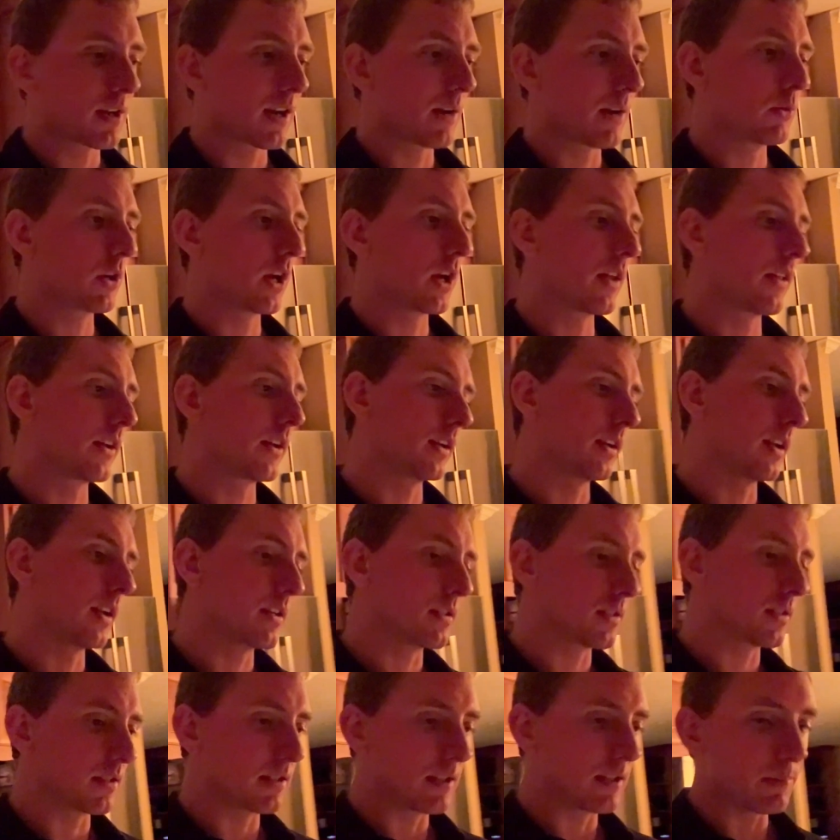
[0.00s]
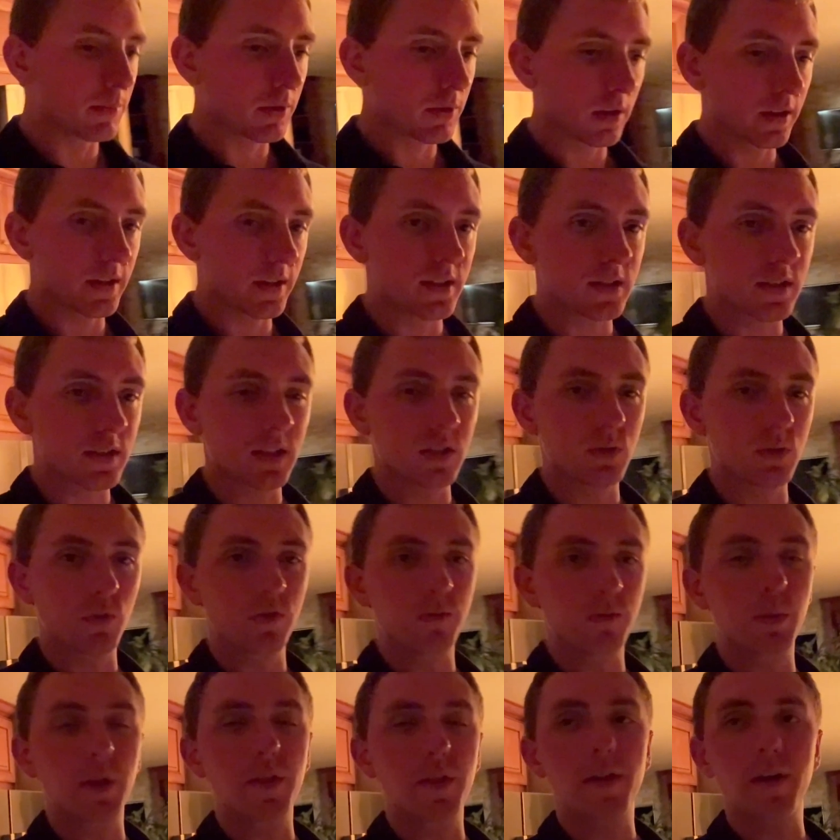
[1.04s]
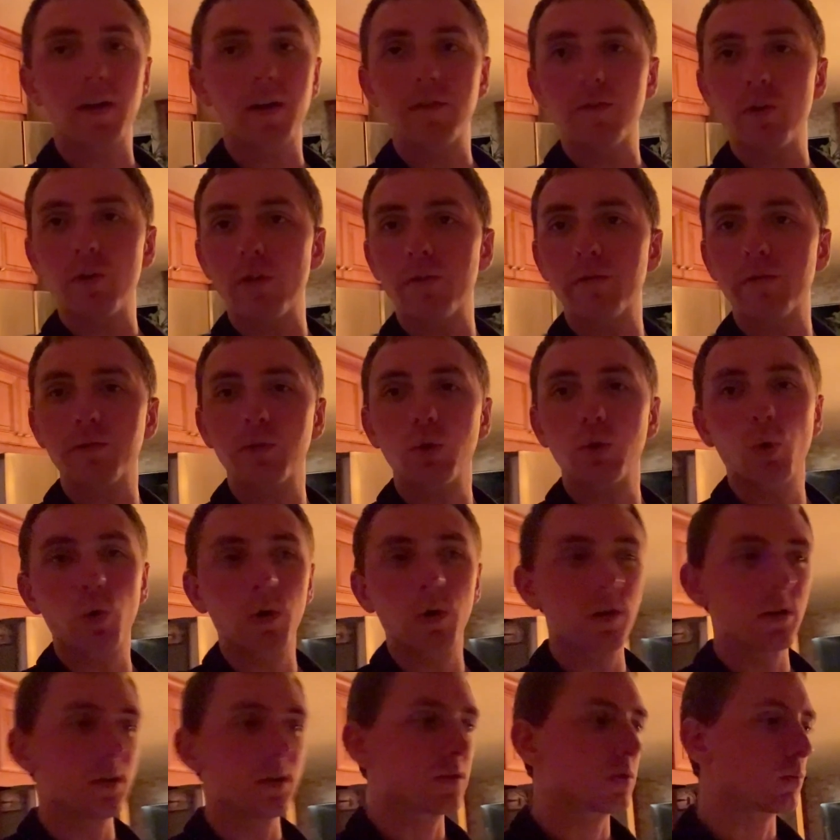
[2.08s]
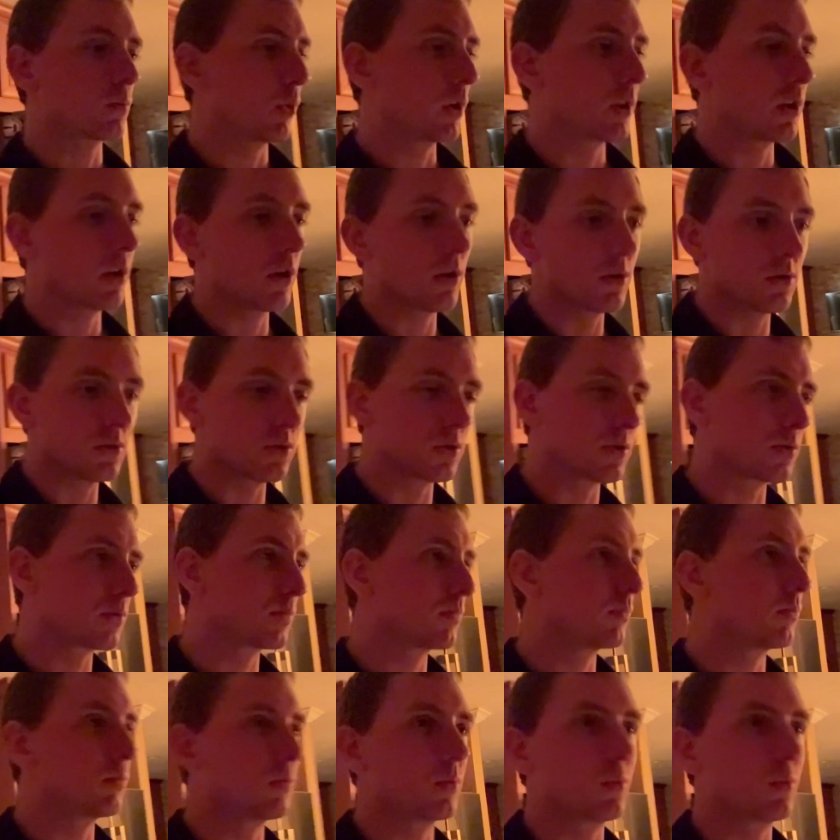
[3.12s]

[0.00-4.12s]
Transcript: time we got like a nice deep clean since we've been there of all the floors, windows,